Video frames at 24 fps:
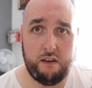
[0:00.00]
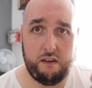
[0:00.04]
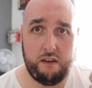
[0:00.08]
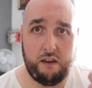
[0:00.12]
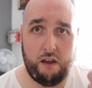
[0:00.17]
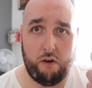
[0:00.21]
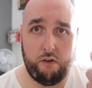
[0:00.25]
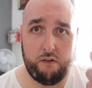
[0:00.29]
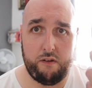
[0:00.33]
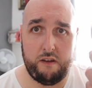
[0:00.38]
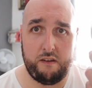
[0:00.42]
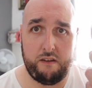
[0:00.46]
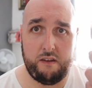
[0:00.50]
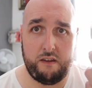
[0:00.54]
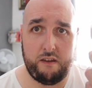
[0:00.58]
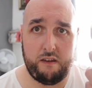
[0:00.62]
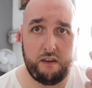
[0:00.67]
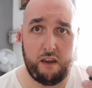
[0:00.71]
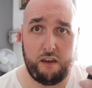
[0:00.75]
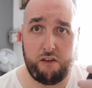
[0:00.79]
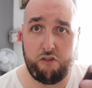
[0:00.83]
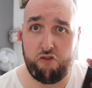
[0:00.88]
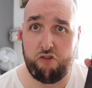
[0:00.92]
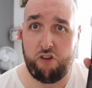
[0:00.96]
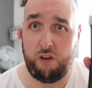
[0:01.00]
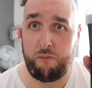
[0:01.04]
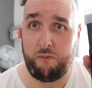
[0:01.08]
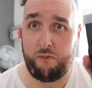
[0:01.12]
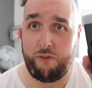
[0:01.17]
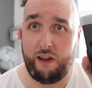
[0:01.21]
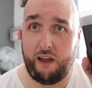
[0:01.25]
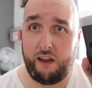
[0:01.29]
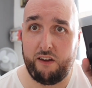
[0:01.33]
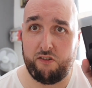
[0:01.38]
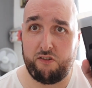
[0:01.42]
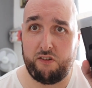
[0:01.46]
Now this is a cheap
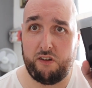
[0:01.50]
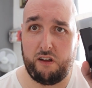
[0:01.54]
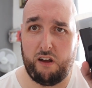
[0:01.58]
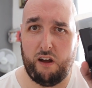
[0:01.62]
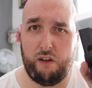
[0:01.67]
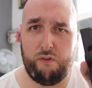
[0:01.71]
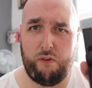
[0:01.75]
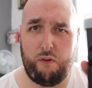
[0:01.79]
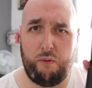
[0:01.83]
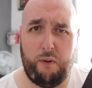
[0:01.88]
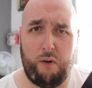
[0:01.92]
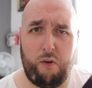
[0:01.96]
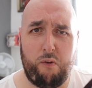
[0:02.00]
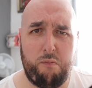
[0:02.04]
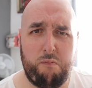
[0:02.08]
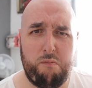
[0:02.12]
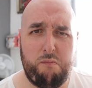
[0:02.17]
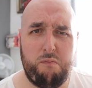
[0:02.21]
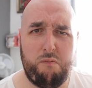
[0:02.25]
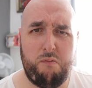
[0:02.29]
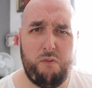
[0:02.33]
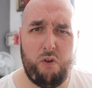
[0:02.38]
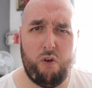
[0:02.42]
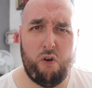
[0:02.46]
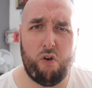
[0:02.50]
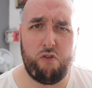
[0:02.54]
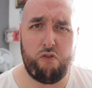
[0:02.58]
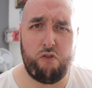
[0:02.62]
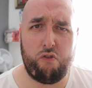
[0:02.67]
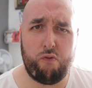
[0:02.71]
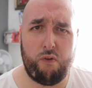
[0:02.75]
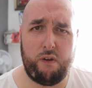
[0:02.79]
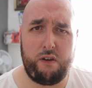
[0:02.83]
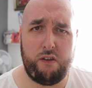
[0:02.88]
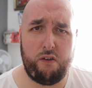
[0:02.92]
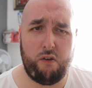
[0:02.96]
flash, got for about
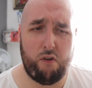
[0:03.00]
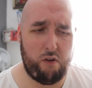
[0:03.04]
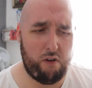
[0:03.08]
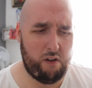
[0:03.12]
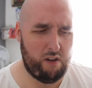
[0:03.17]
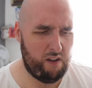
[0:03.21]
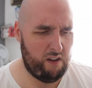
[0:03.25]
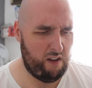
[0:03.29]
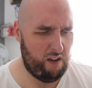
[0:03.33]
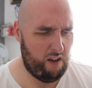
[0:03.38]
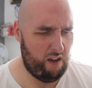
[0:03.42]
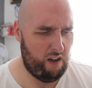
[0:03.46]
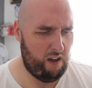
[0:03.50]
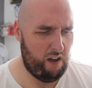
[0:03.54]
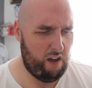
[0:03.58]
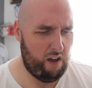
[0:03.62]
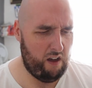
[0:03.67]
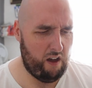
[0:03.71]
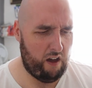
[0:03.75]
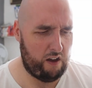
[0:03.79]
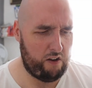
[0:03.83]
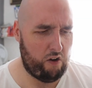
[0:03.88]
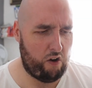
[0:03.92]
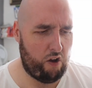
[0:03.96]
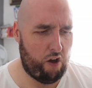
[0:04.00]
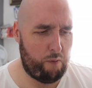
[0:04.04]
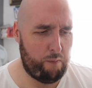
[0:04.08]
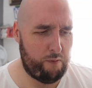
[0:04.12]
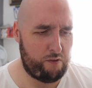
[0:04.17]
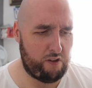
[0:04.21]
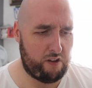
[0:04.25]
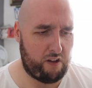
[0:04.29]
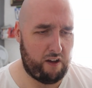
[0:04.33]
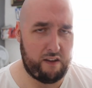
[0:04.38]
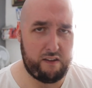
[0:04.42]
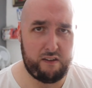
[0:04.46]
120 euro. I don't know how
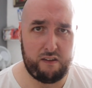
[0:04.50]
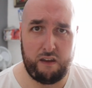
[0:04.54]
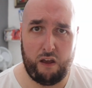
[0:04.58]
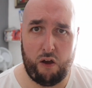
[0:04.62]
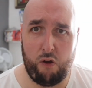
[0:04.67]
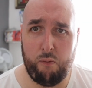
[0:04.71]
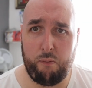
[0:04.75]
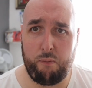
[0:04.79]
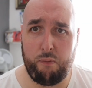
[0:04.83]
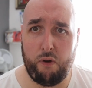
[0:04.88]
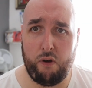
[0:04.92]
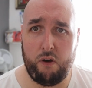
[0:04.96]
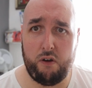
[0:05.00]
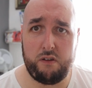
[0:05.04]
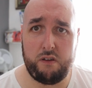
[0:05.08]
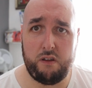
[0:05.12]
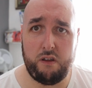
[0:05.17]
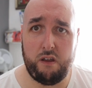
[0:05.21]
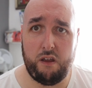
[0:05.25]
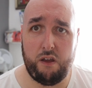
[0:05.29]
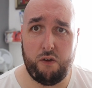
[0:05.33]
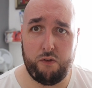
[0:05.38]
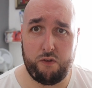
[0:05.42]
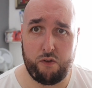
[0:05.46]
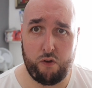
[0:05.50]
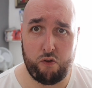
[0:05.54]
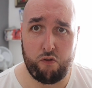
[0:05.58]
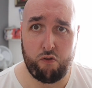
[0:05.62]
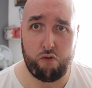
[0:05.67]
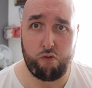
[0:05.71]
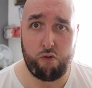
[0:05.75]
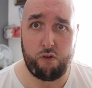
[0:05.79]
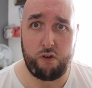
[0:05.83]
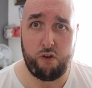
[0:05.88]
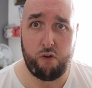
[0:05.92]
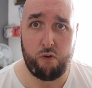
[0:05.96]
much it costs now, but it was
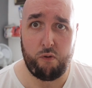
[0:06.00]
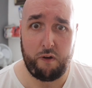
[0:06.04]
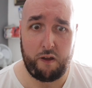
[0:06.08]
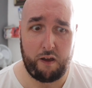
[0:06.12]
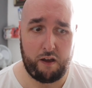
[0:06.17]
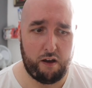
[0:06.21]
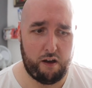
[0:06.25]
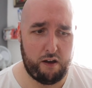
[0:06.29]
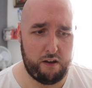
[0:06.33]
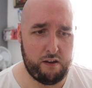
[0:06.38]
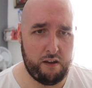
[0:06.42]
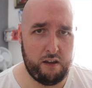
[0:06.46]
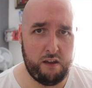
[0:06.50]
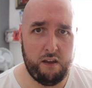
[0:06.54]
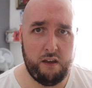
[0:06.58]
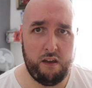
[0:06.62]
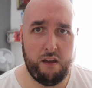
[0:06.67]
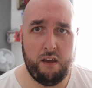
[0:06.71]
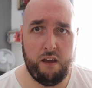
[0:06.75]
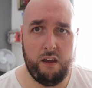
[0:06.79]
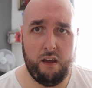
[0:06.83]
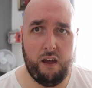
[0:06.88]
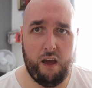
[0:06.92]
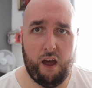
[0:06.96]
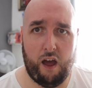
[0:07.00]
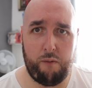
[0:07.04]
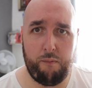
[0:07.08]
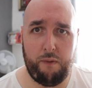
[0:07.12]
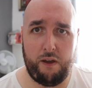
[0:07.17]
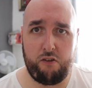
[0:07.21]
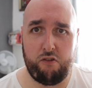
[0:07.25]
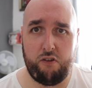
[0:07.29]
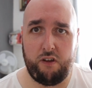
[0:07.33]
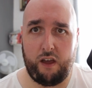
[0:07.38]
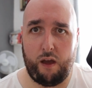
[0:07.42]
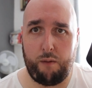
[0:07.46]
120 euro when I got. And
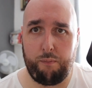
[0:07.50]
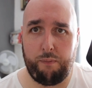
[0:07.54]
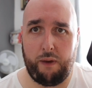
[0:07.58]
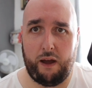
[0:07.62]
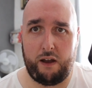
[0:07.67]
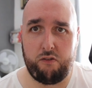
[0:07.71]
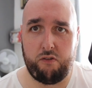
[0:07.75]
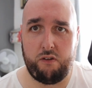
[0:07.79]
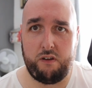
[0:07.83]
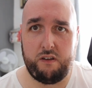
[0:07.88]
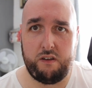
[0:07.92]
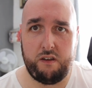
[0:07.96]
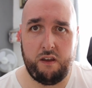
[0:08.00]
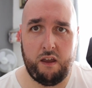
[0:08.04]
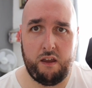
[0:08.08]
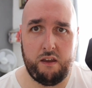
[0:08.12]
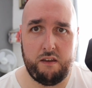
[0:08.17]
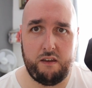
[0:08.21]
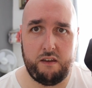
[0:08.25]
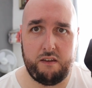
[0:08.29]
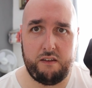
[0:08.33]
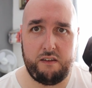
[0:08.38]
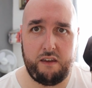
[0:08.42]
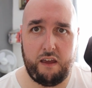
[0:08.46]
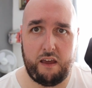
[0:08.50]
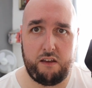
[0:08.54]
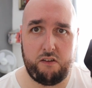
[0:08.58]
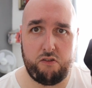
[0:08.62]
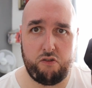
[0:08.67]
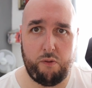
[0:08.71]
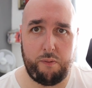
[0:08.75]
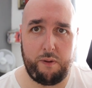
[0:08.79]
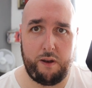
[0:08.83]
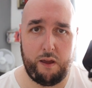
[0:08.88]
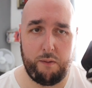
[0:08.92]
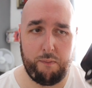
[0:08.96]
make sure you get batteries. This takes
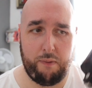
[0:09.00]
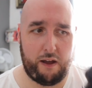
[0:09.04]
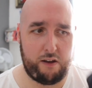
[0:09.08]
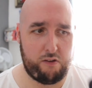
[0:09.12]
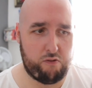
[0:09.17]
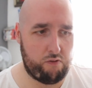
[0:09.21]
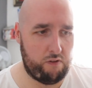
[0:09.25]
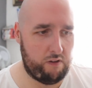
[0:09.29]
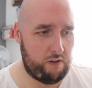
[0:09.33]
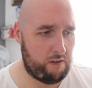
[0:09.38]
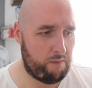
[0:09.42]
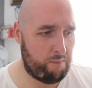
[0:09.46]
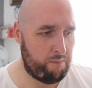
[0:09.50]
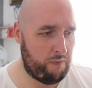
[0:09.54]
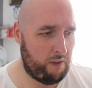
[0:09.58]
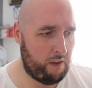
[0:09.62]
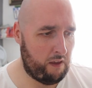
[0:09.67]
AA batteries.